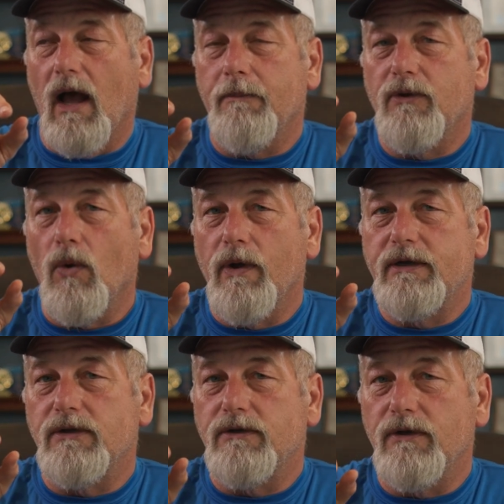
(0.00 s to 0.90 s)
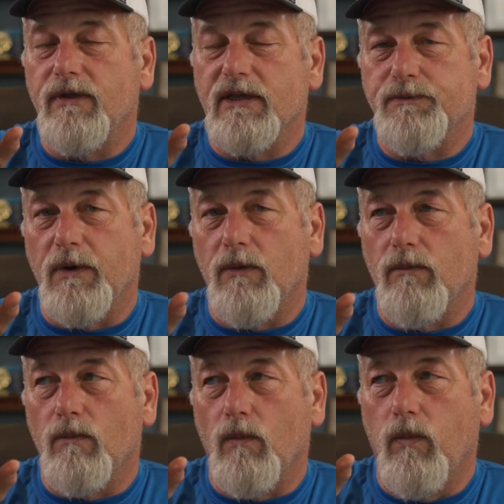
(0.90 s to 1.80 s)
I'm going to do this, but
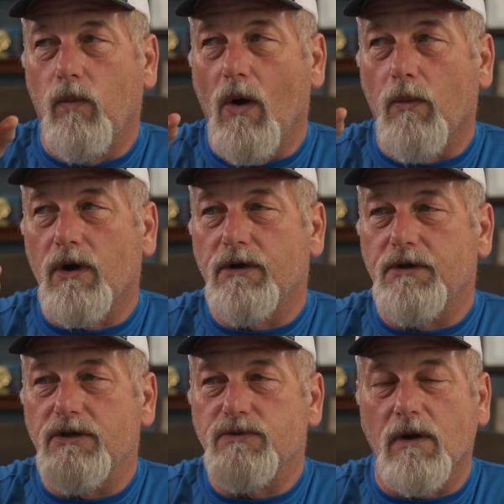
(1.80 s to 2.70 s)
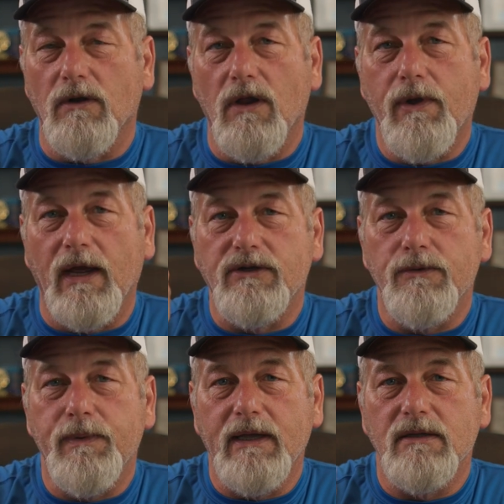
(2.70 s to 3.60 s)
what we're going to do is we're going to locate
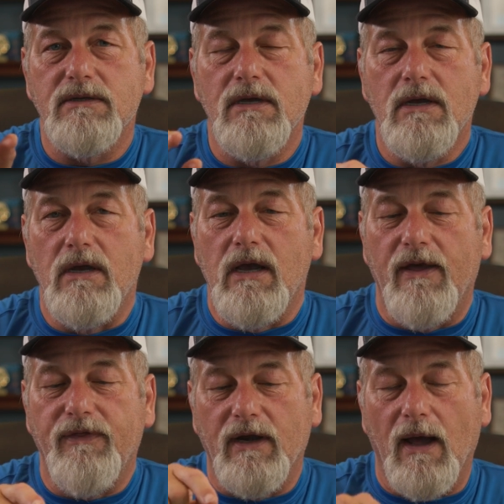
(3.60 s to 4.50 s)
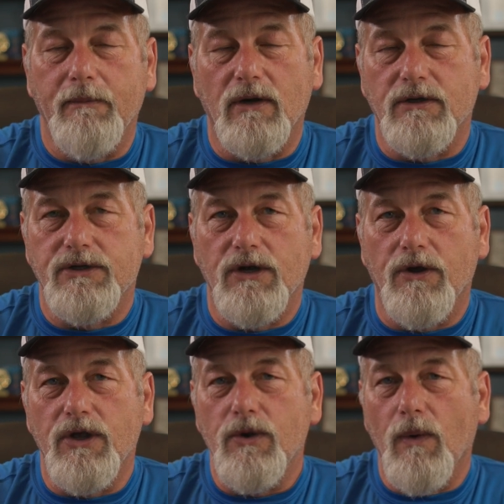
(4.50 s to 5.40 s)
two pins, and then I'm going to show
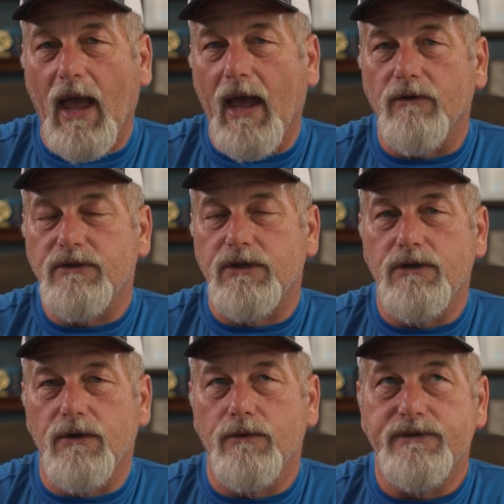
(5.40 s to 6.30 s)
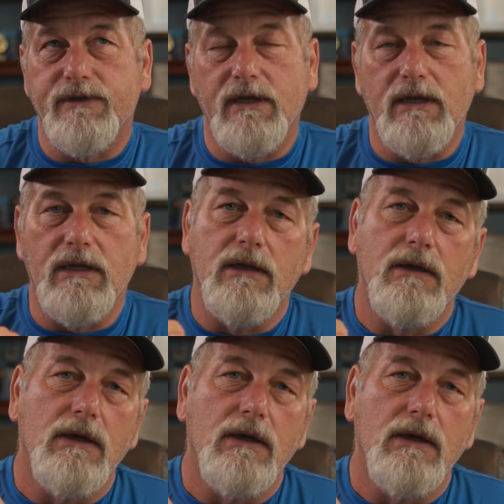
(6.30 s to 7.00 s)
you how to use the,